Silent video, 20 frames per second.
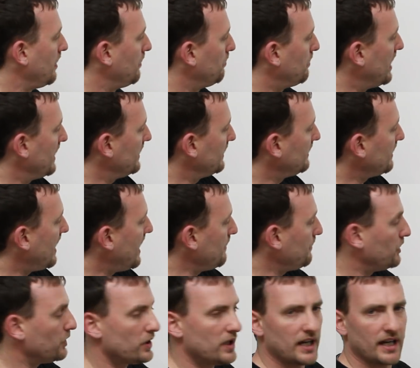By the time
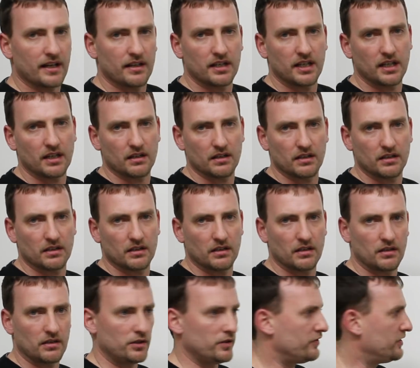you get here,
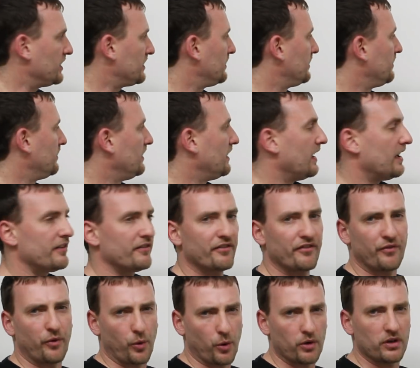you've just done
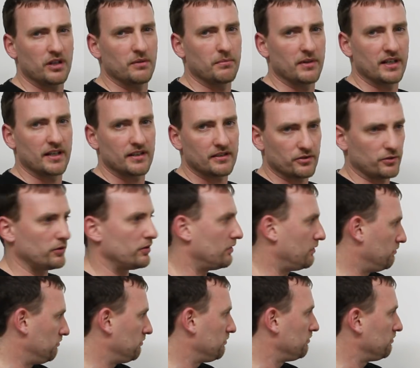40 minutes
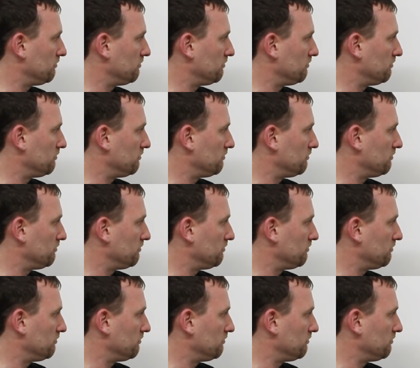or